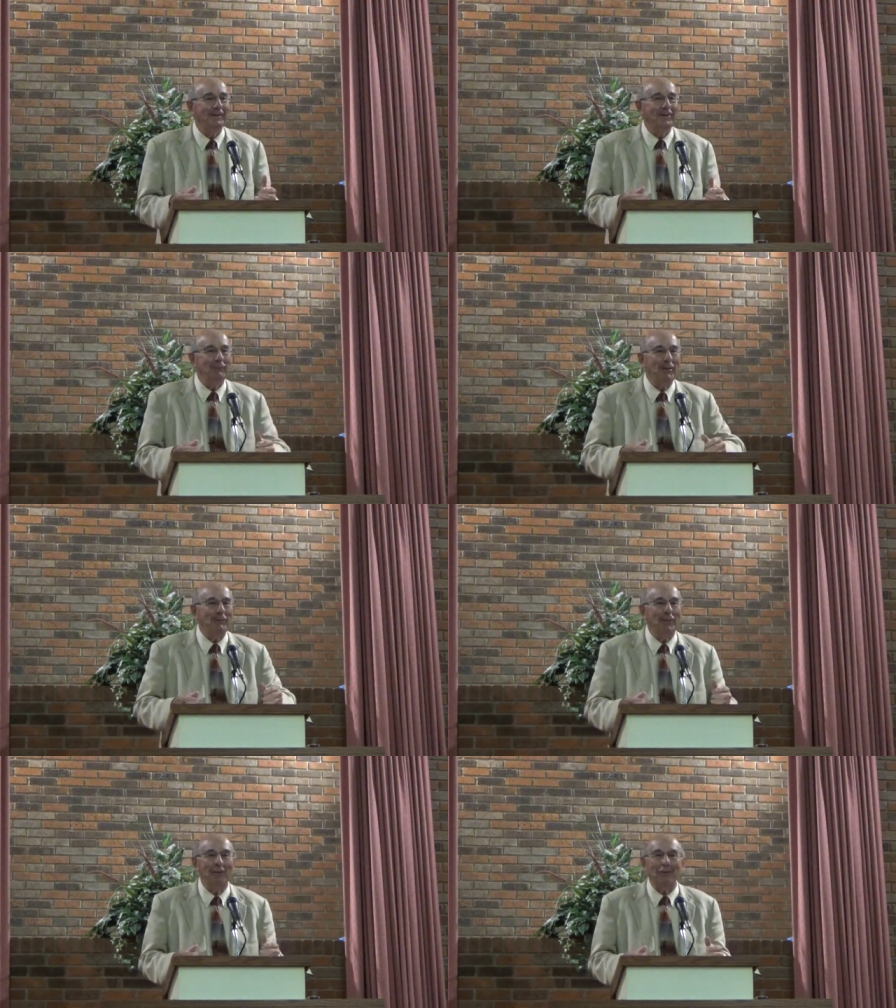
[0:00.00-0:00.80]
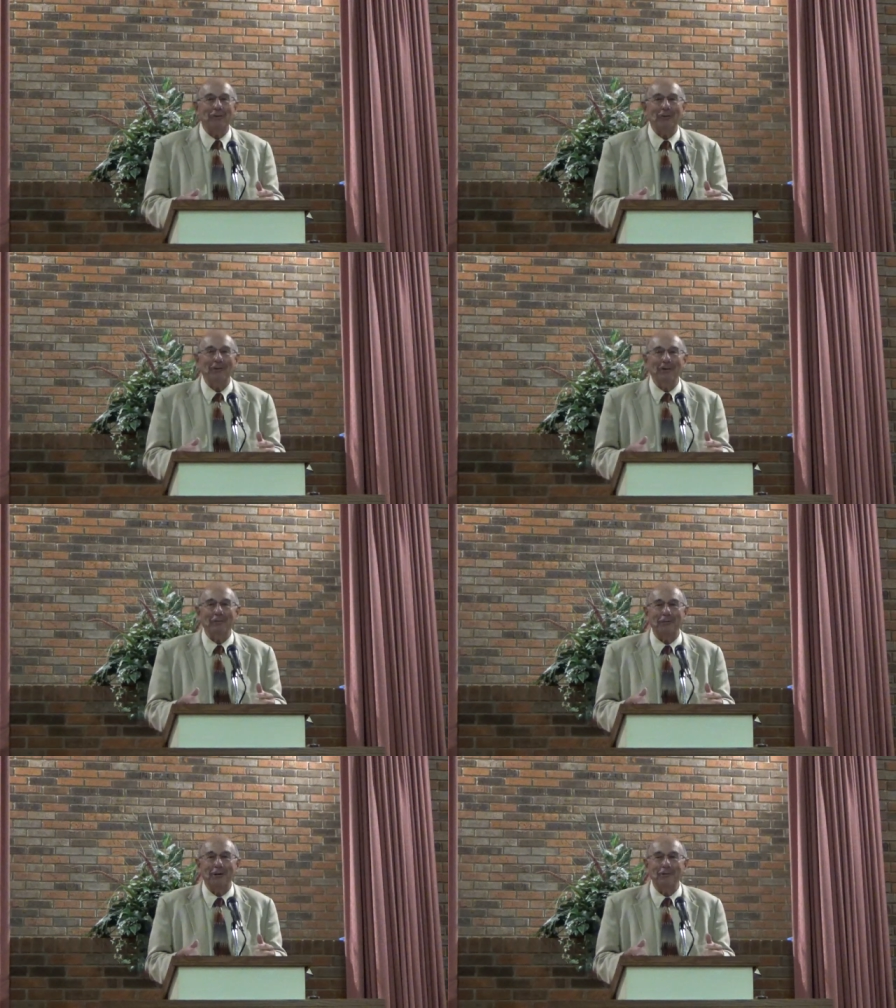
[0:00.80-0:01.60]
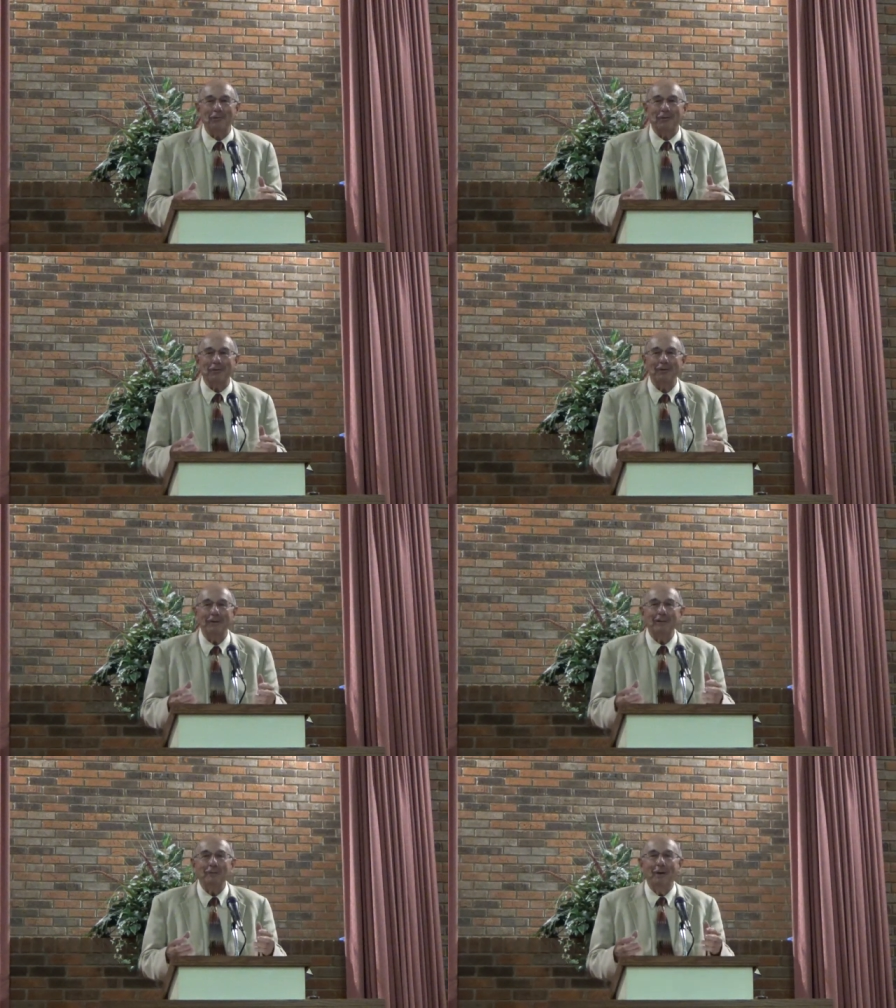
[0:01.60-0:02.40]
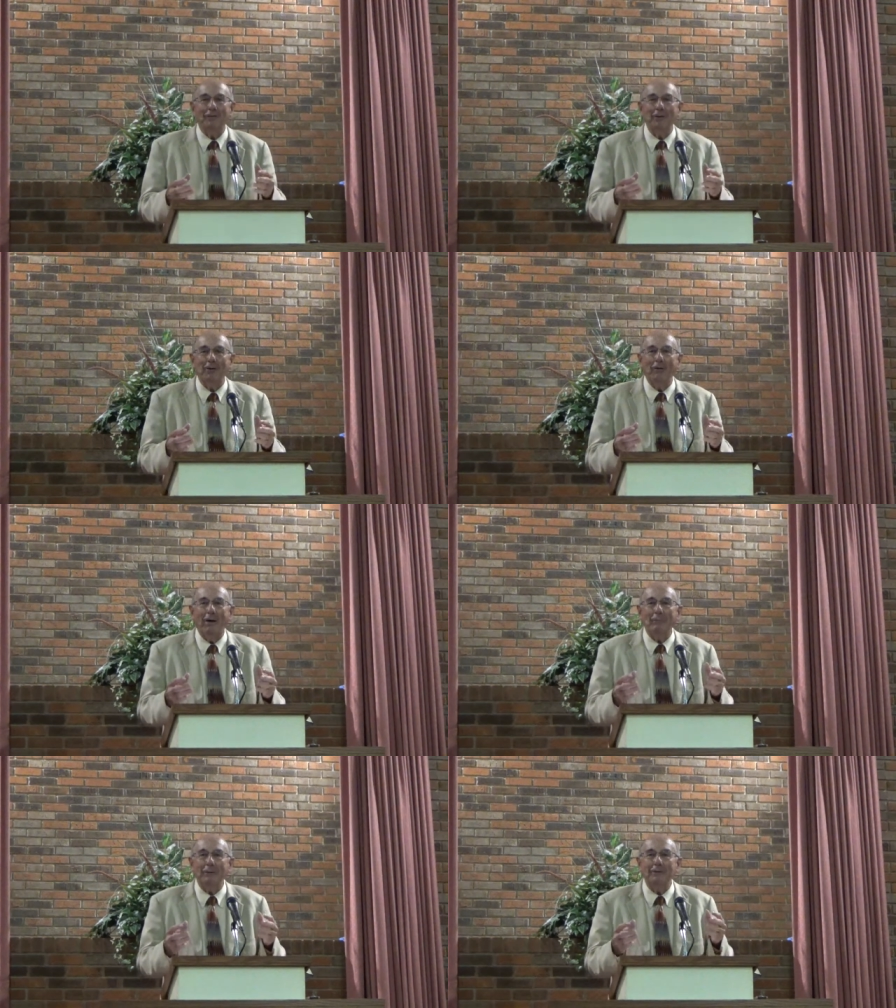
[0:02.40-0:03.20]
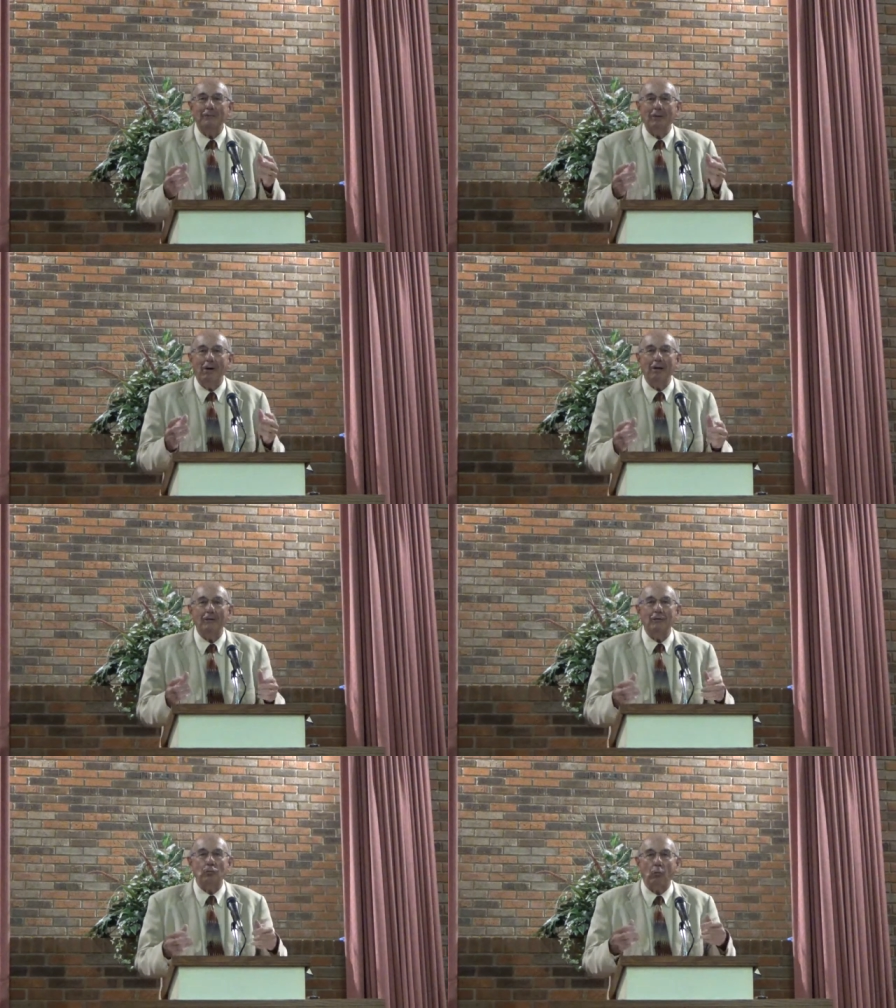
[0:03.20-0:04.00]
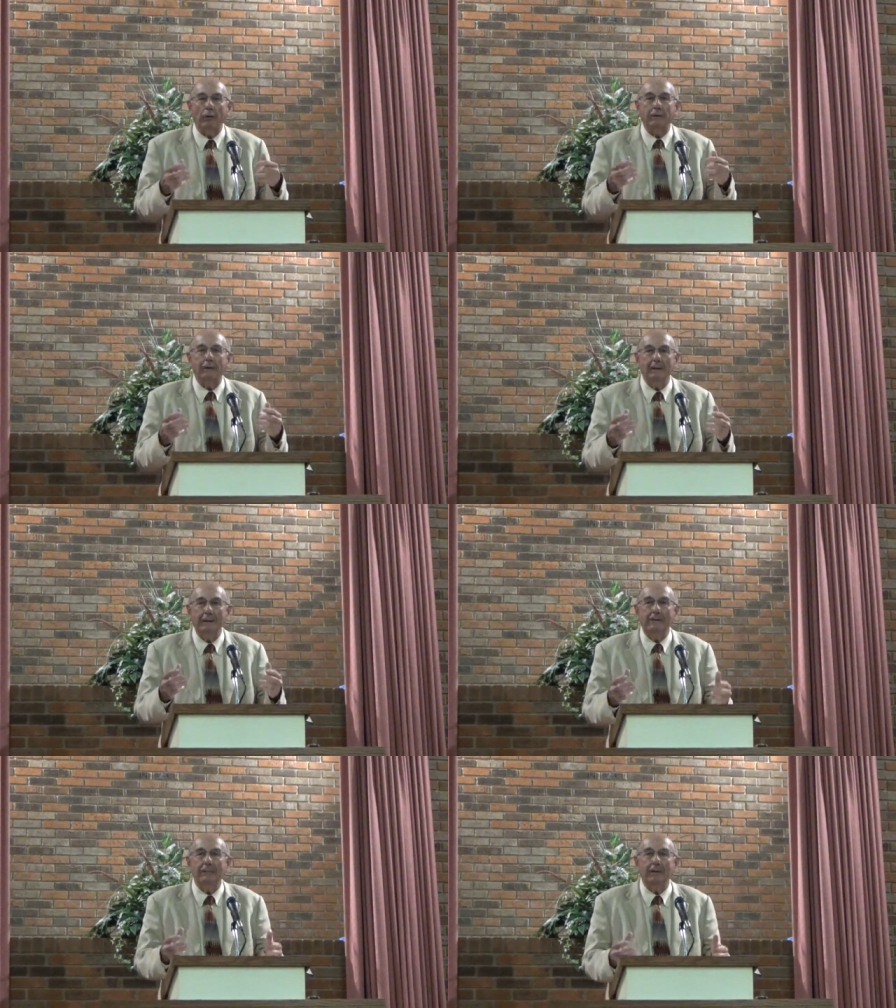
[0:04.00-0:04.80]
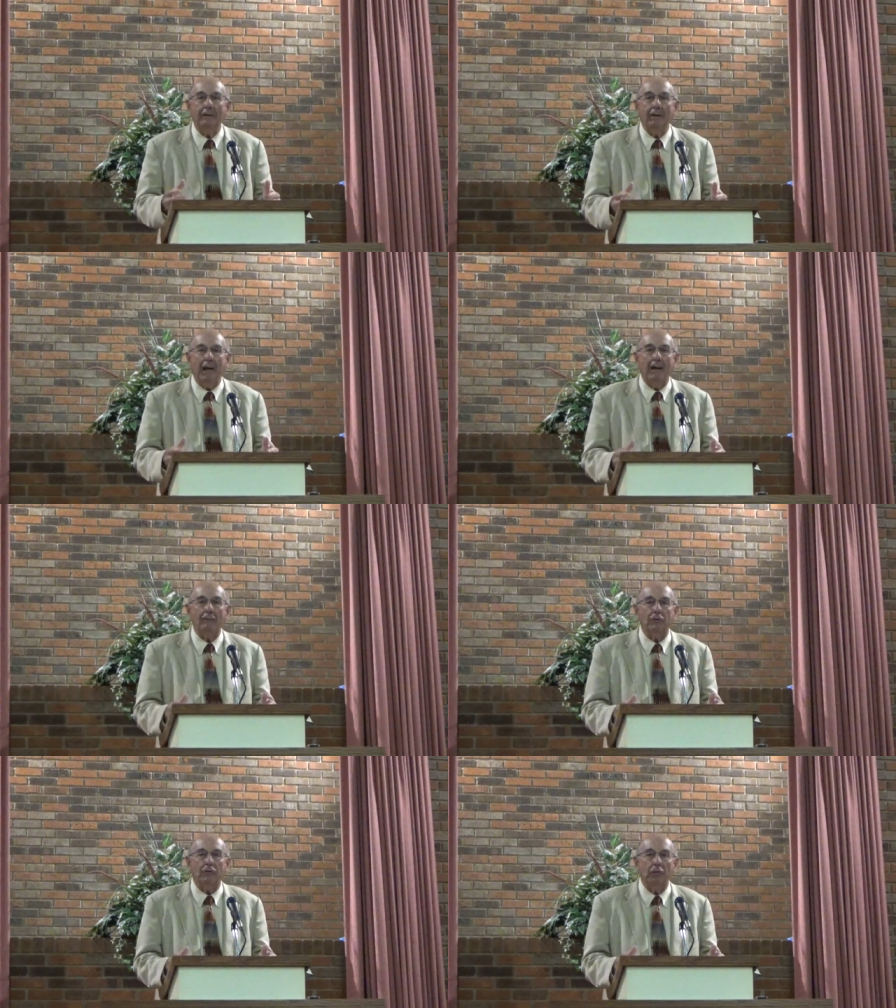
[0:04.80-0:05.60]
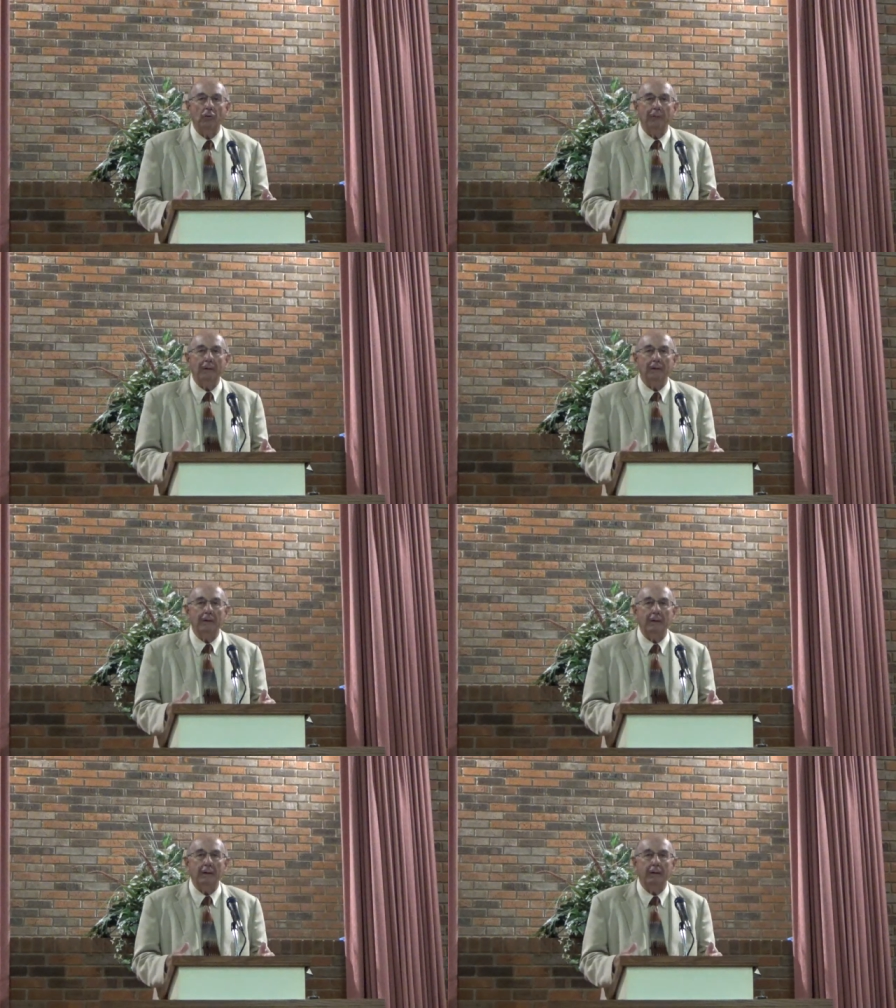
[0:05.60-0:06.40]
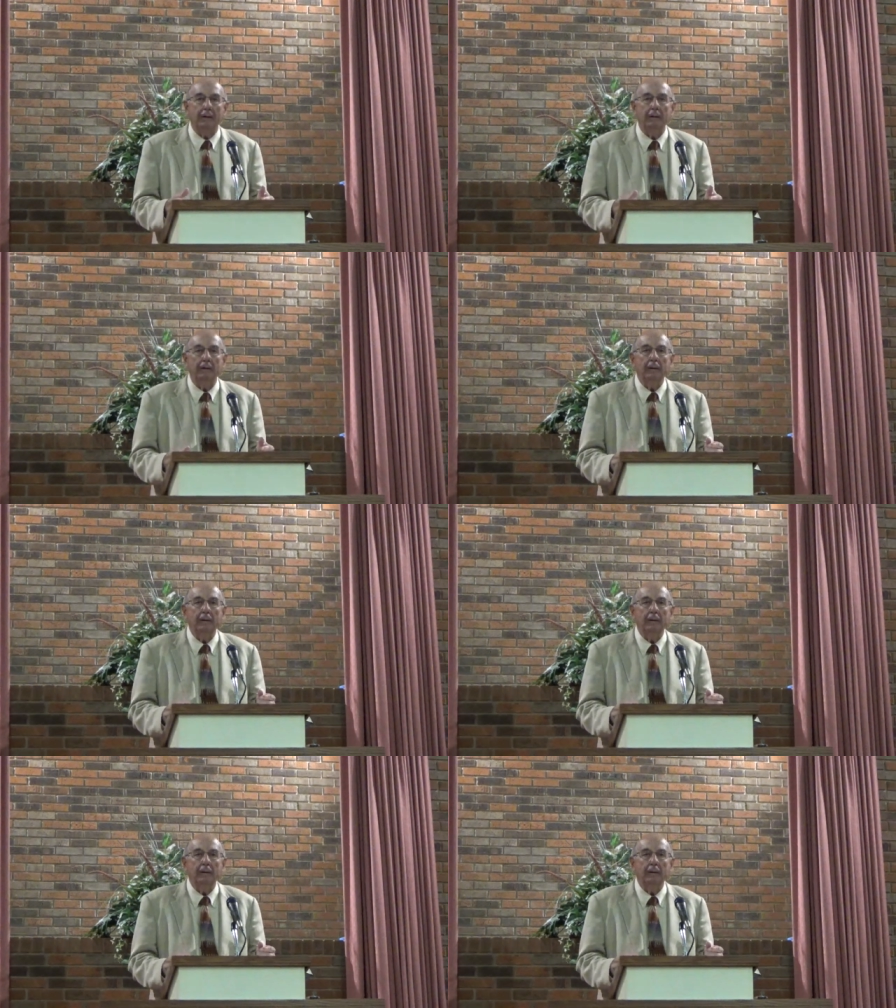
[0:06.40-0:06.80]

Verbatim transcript: It may be a little scary for some of us. But you know, I believe God is working even in the lives of so many today.